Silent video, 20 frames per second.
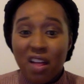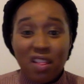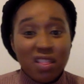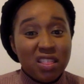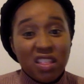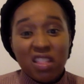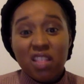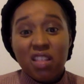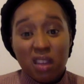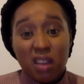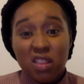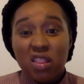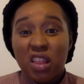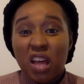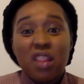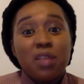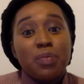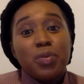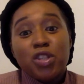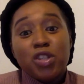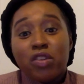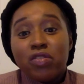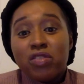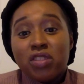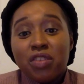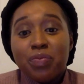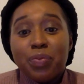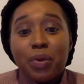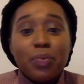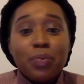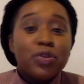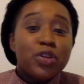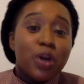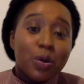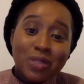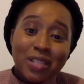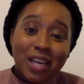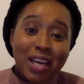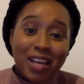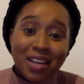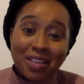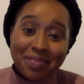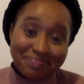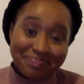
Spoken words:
that the majority of people don't take.